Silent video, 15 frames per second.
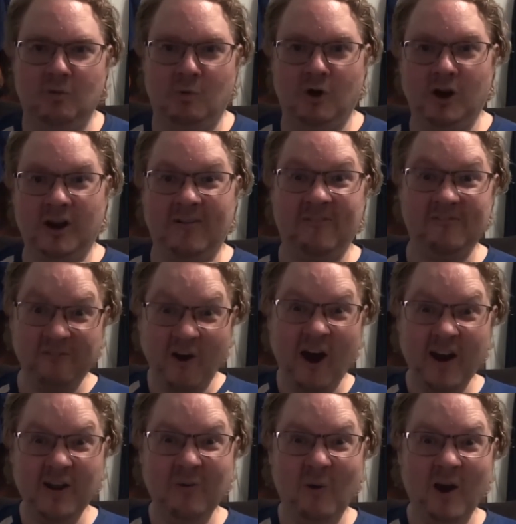We're going to
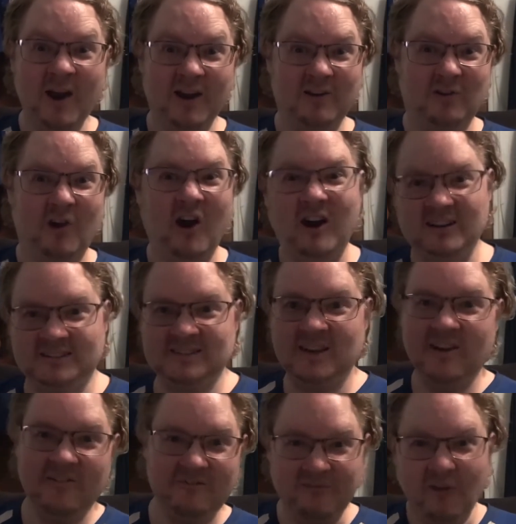find a way across,
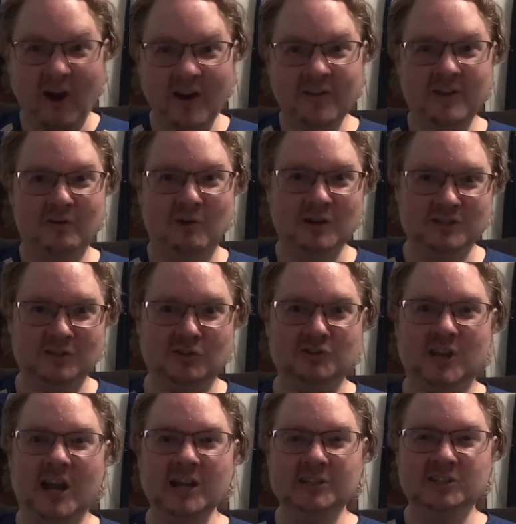find the crystals,
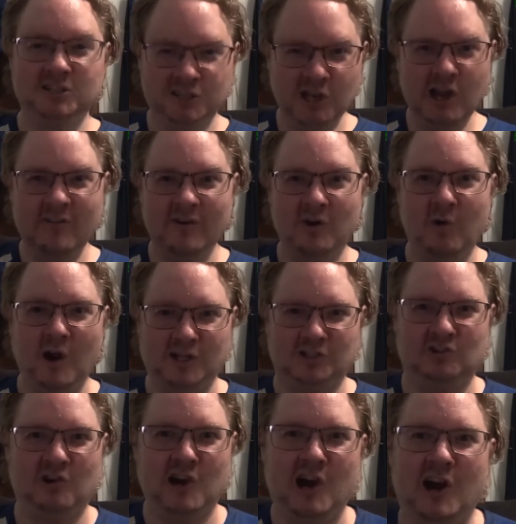and save
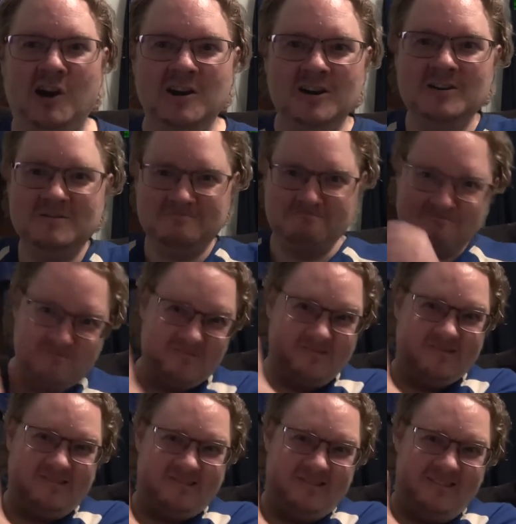Equestria.
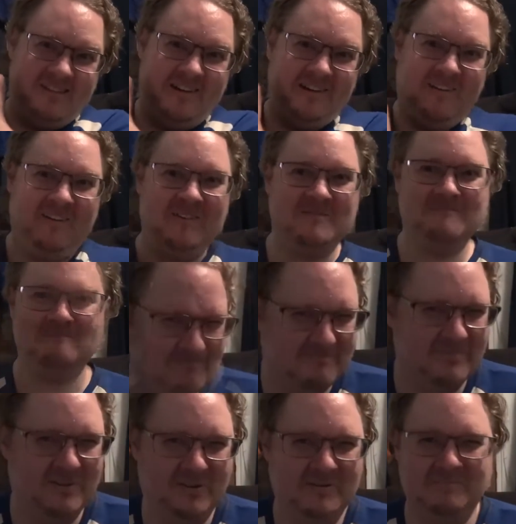Roar!
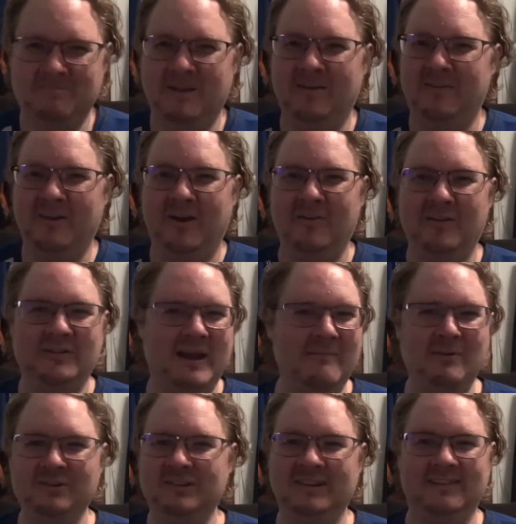uh, that, that, uh, that
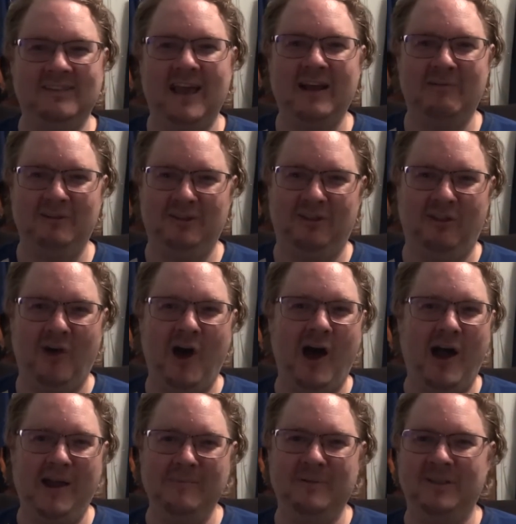wasn't exactly the
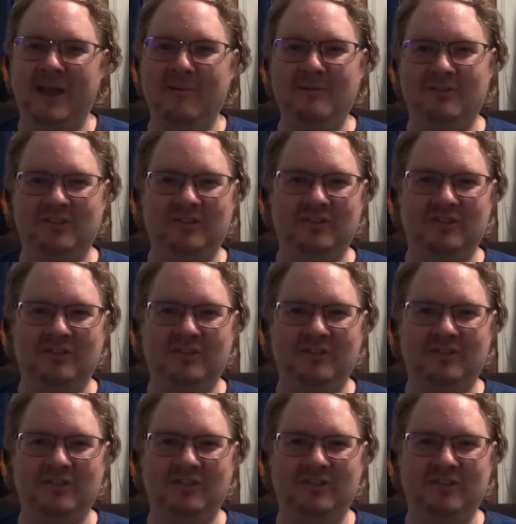line, but that was the